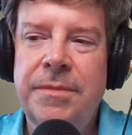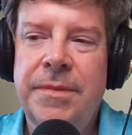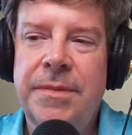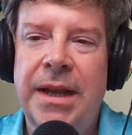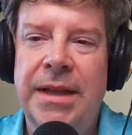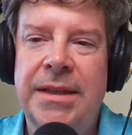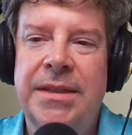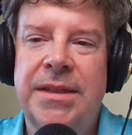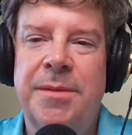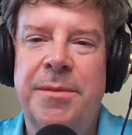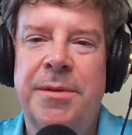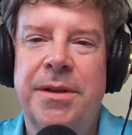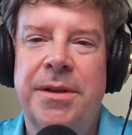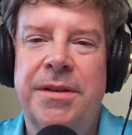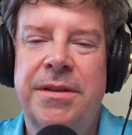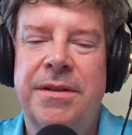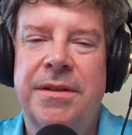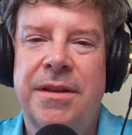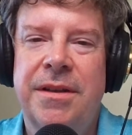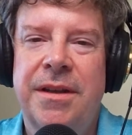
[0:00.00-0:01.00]
That
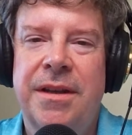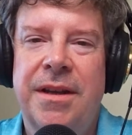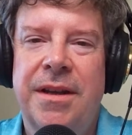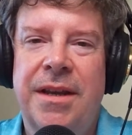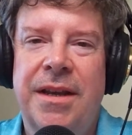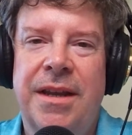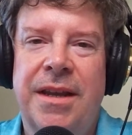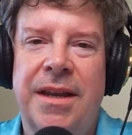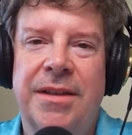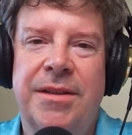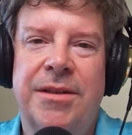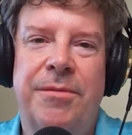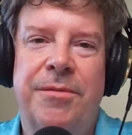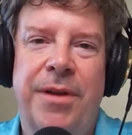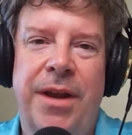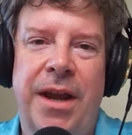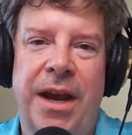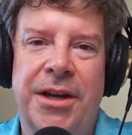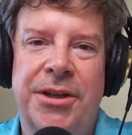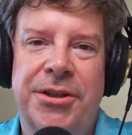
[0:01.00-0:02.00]
stimulus gets a
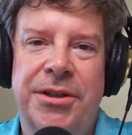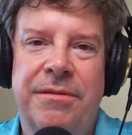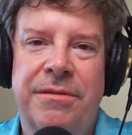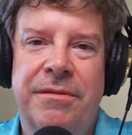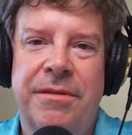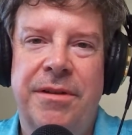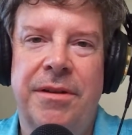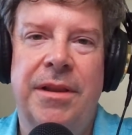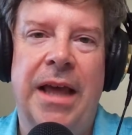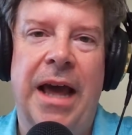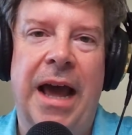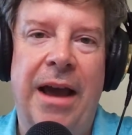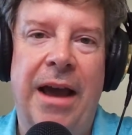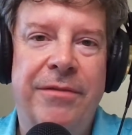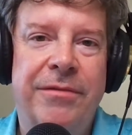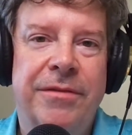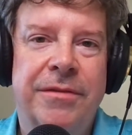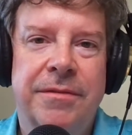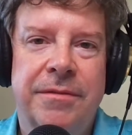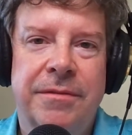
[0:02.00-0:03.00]
reaction. You
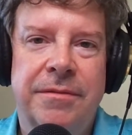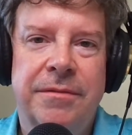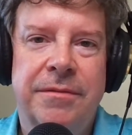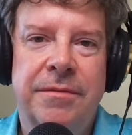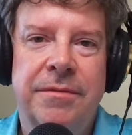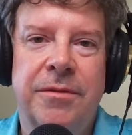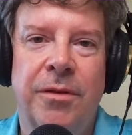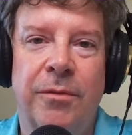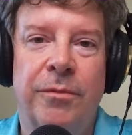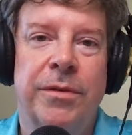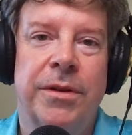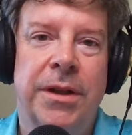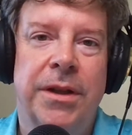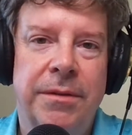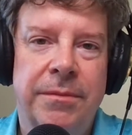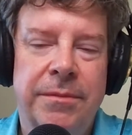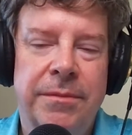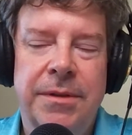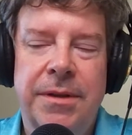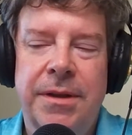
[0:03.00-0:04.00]
laugh,
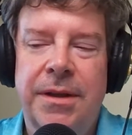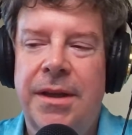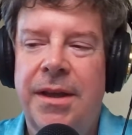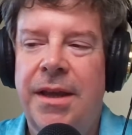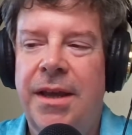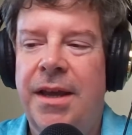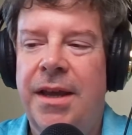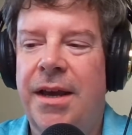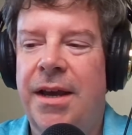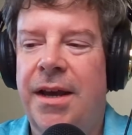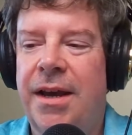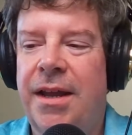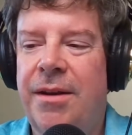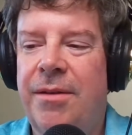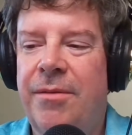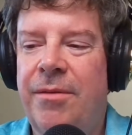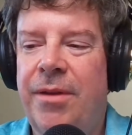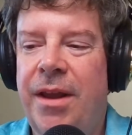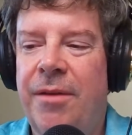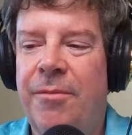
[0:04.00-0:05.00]
hopefully.
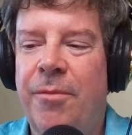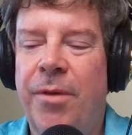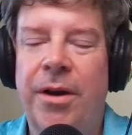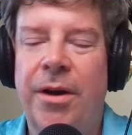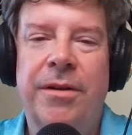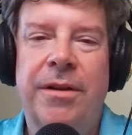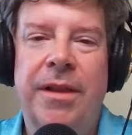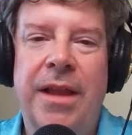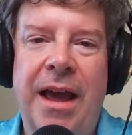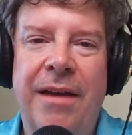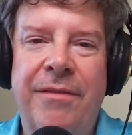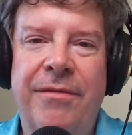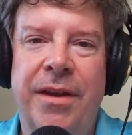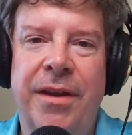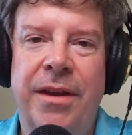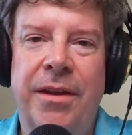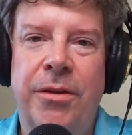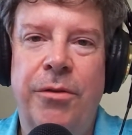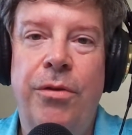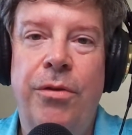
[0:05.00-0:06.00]
And while you're
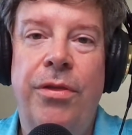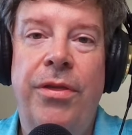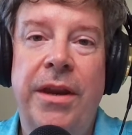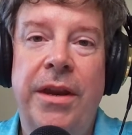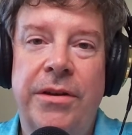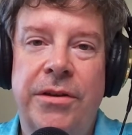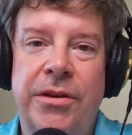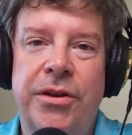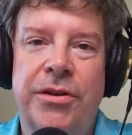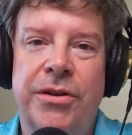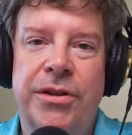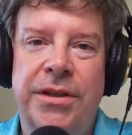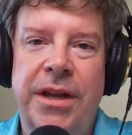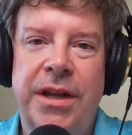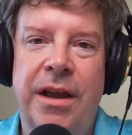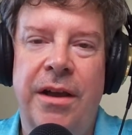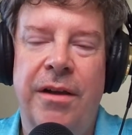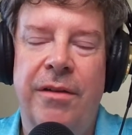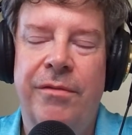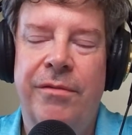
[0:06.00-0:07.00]
laughing, you think to
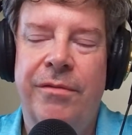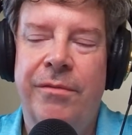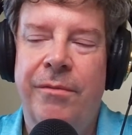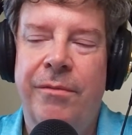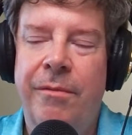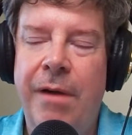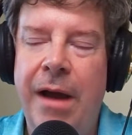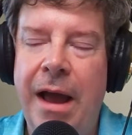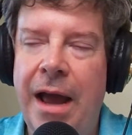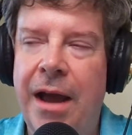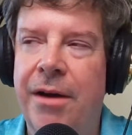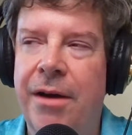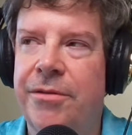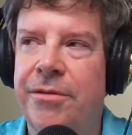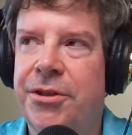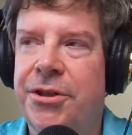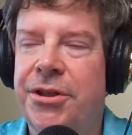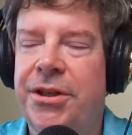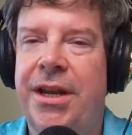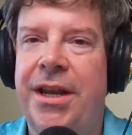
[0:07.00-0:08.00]
yourself, wow,
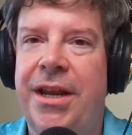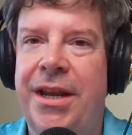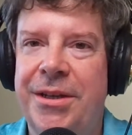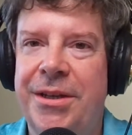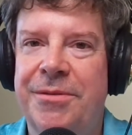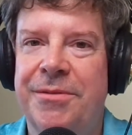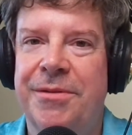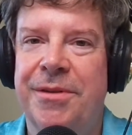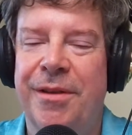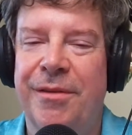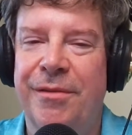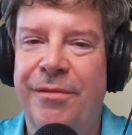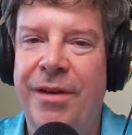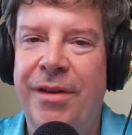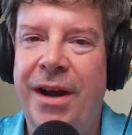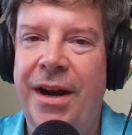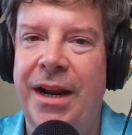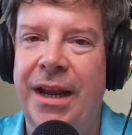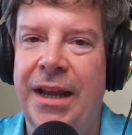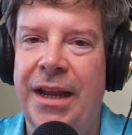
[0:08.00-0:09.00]
she's really
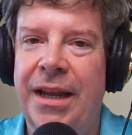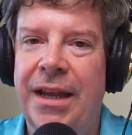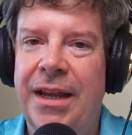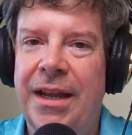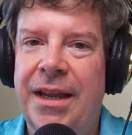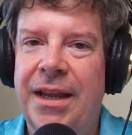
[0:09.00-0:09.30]
funny.